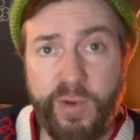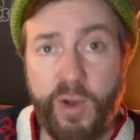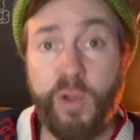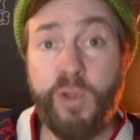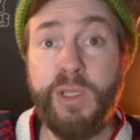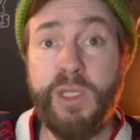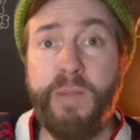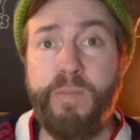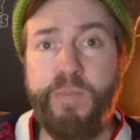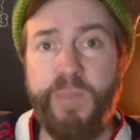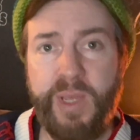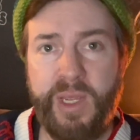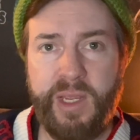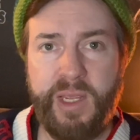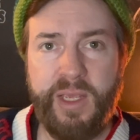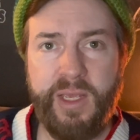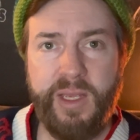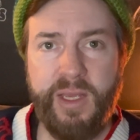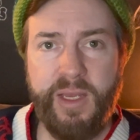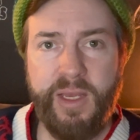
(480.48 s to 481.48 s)

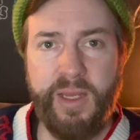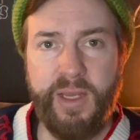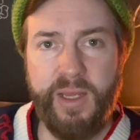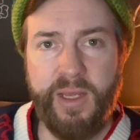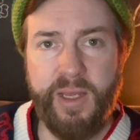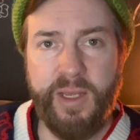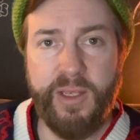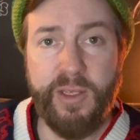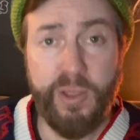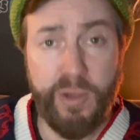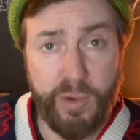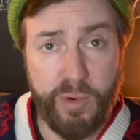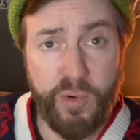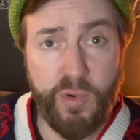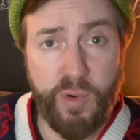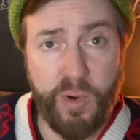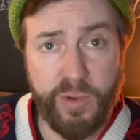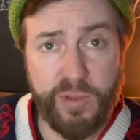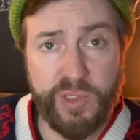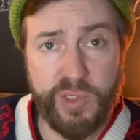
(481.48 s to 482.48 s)
Olympic. You know
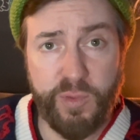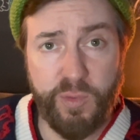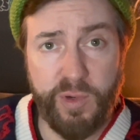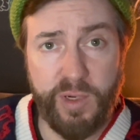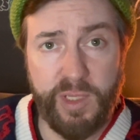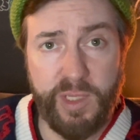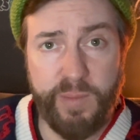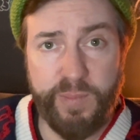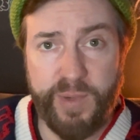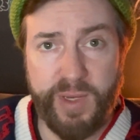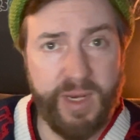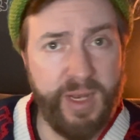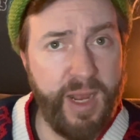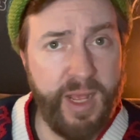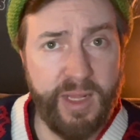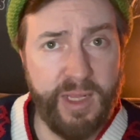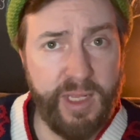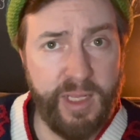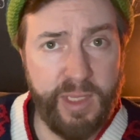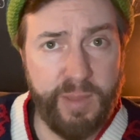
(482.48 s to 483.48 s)
who owns the word Olympic?
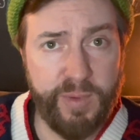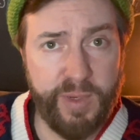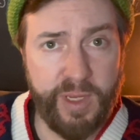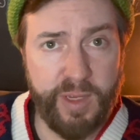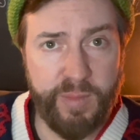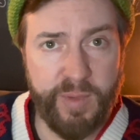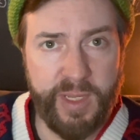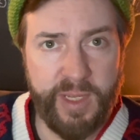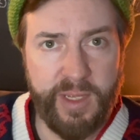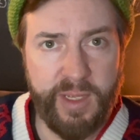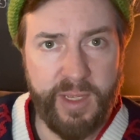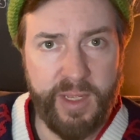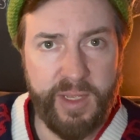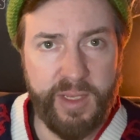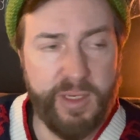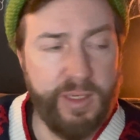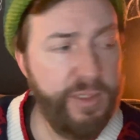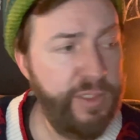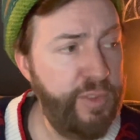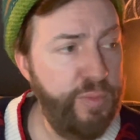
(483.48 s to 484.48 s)
Not the Olympic Committee.
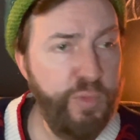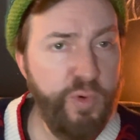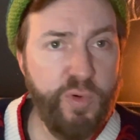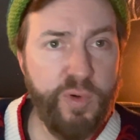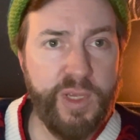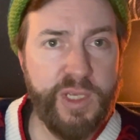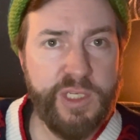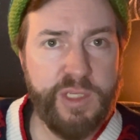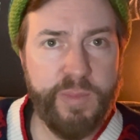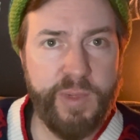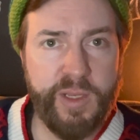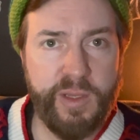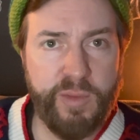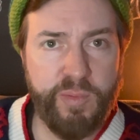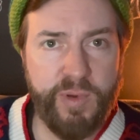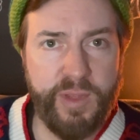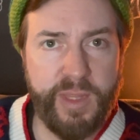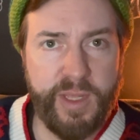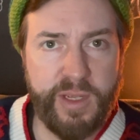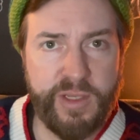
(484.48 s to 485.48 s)
Some Greeks about
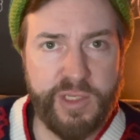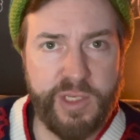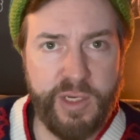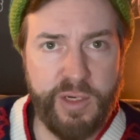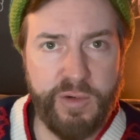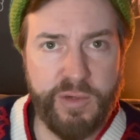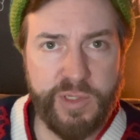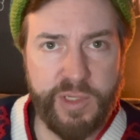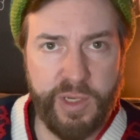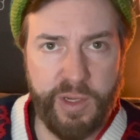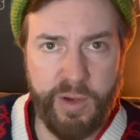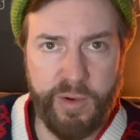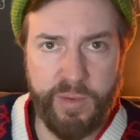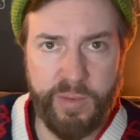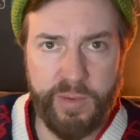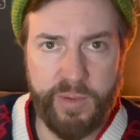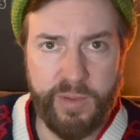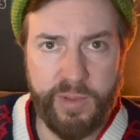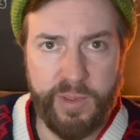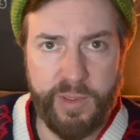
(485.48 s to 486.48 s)
3,000 years
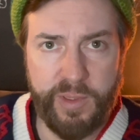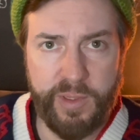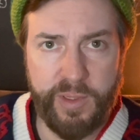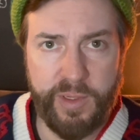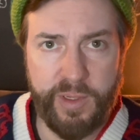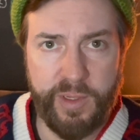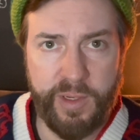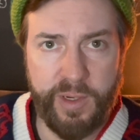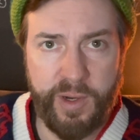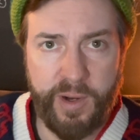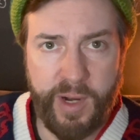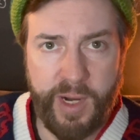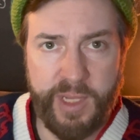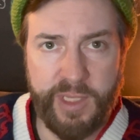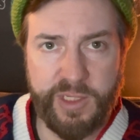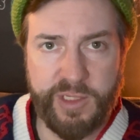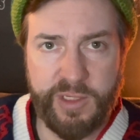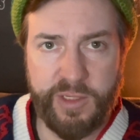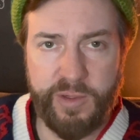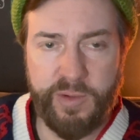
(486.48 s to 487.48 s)
ago. All
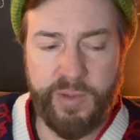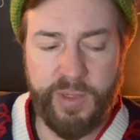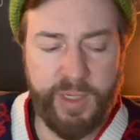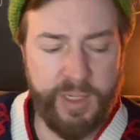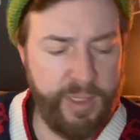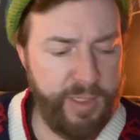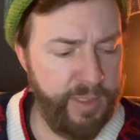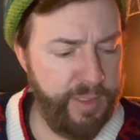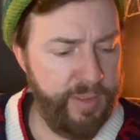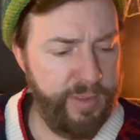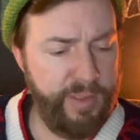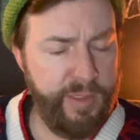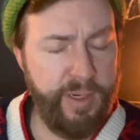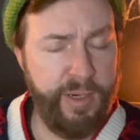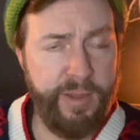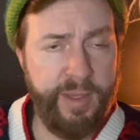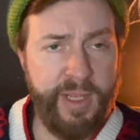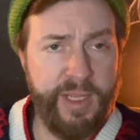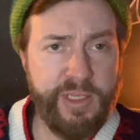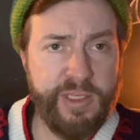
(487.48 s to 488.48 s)
right, so,
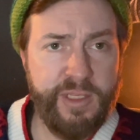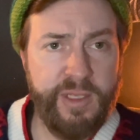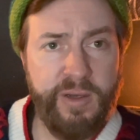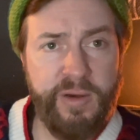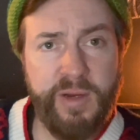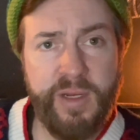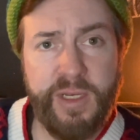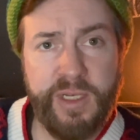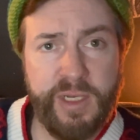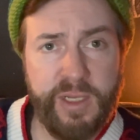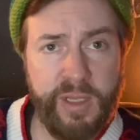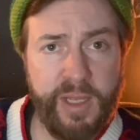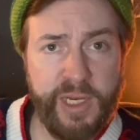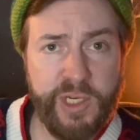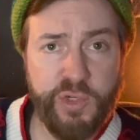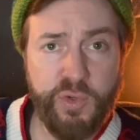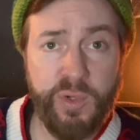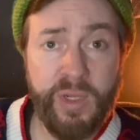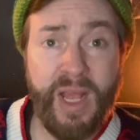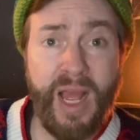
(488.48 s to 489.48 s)
that's their
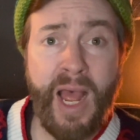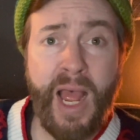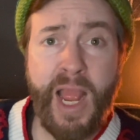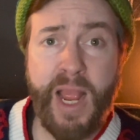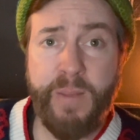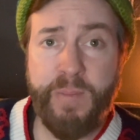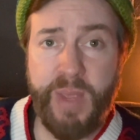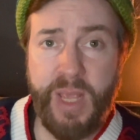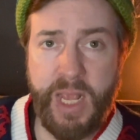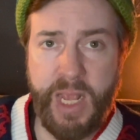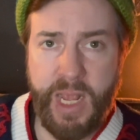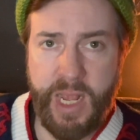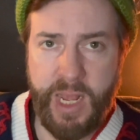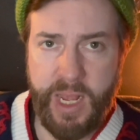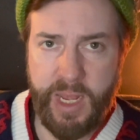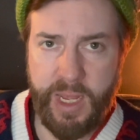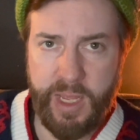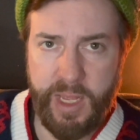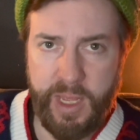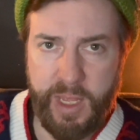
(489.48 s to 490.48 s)
intellectual
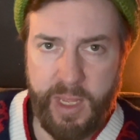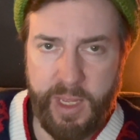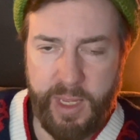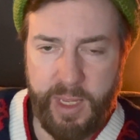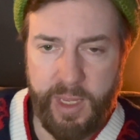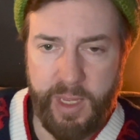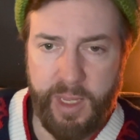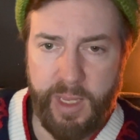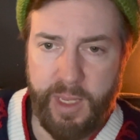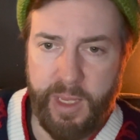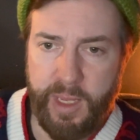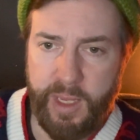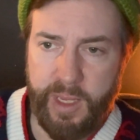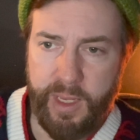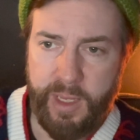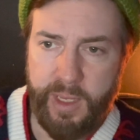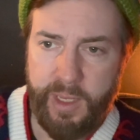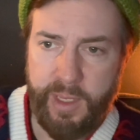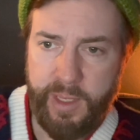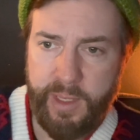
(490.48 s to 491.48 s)
IP.
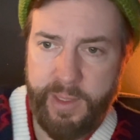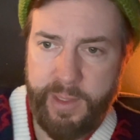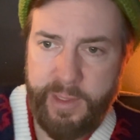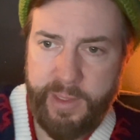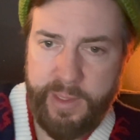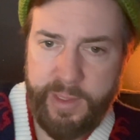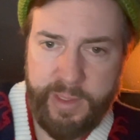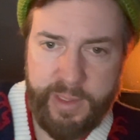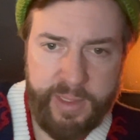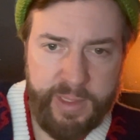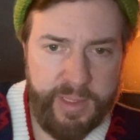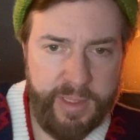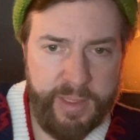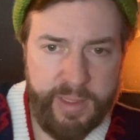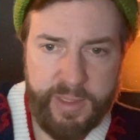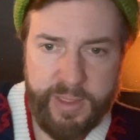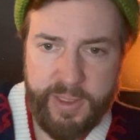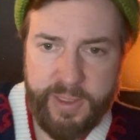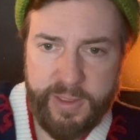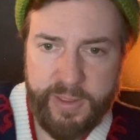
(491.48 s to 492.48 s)
Let
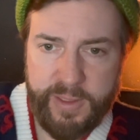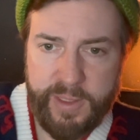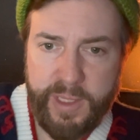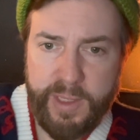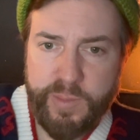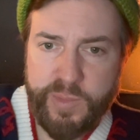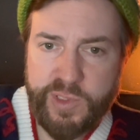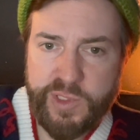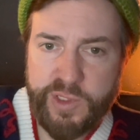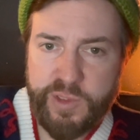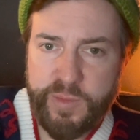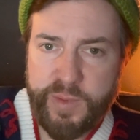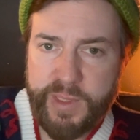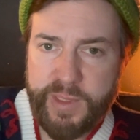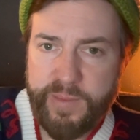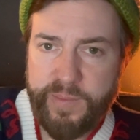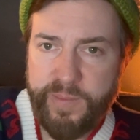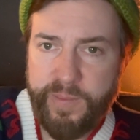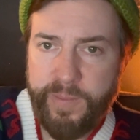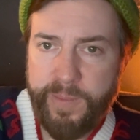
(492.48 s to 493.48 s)
them sue
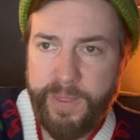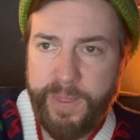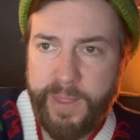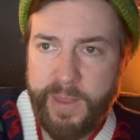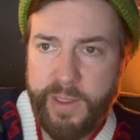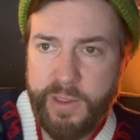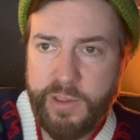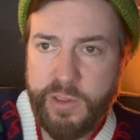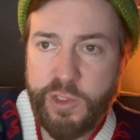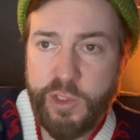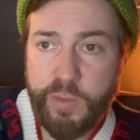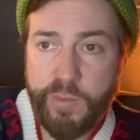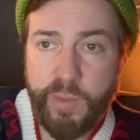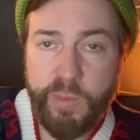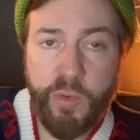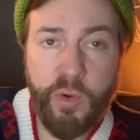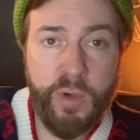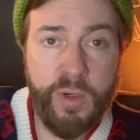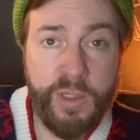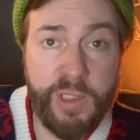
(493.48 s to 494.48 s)
me. Super
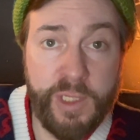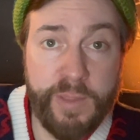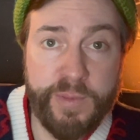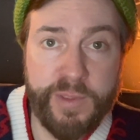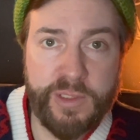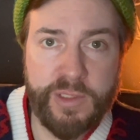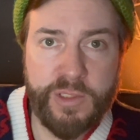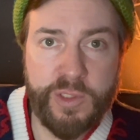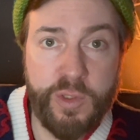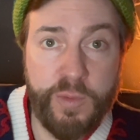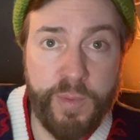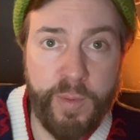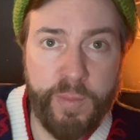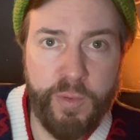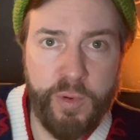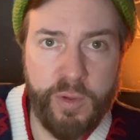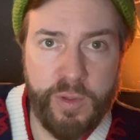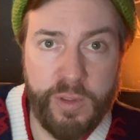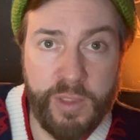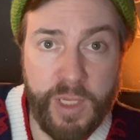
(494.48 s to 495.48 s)
Bowl, Olympics, Super
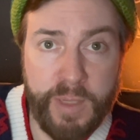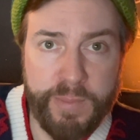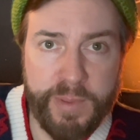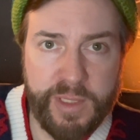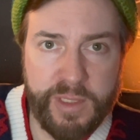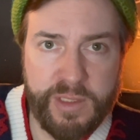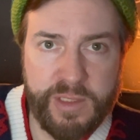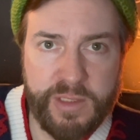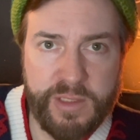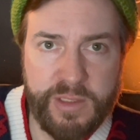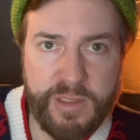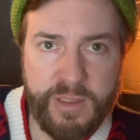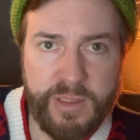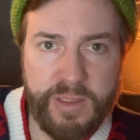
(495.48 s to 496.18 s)
Bowl, Olympics.